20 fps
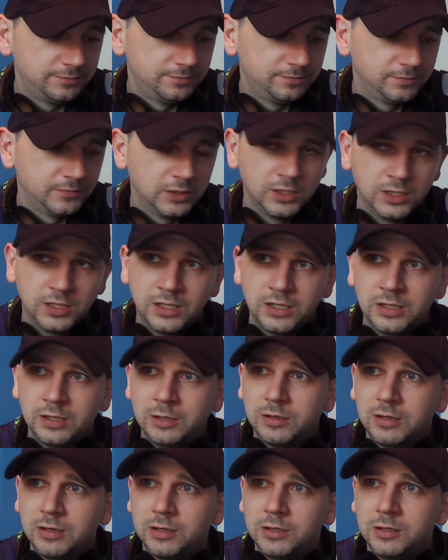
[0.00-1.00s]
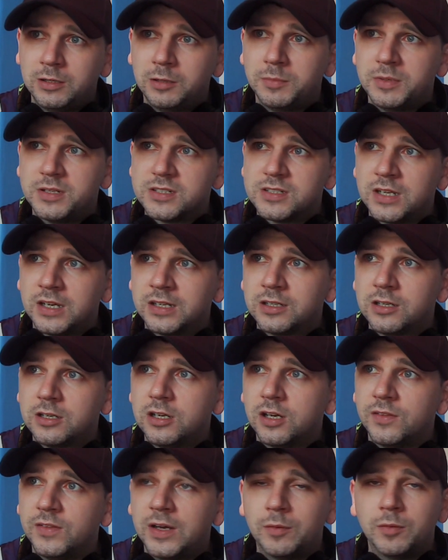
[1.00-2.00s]
you know, a little bit psychic
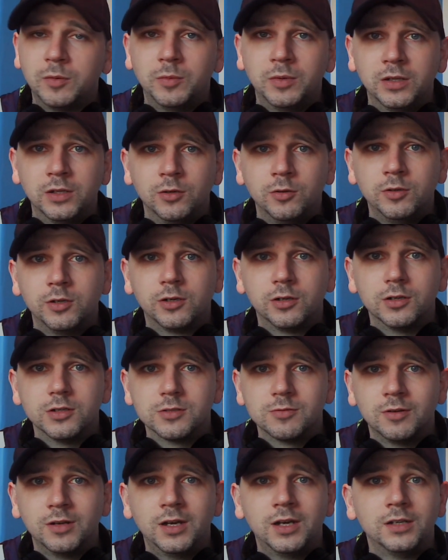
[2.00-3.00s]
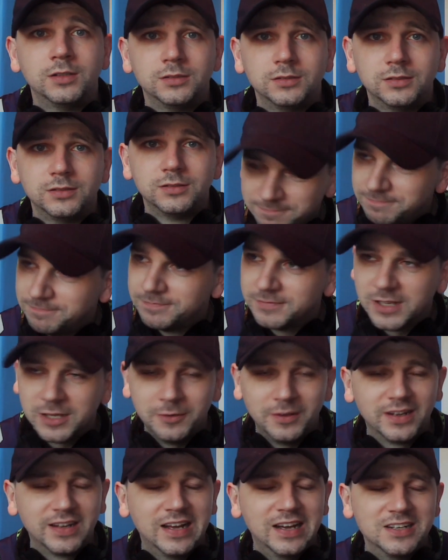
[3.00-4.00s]
on that one with Ludacris, wasn't I?
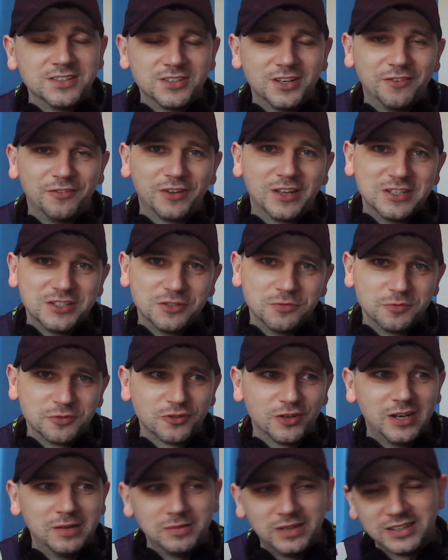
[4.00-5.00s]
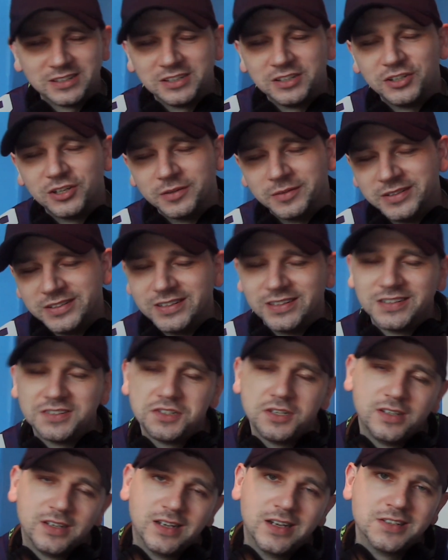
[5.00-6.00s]
Anyway, guys, don't forget to subscribe, like, and comment. I'll see
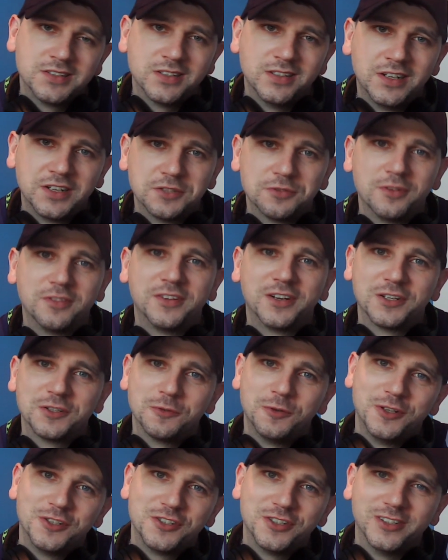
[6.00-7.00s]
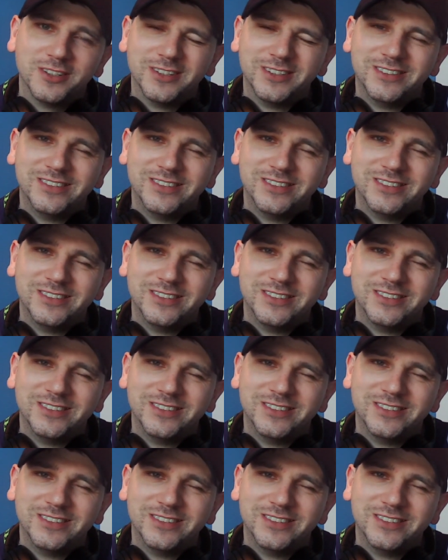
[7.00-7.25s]
you guys in the next one. Thanks for watching.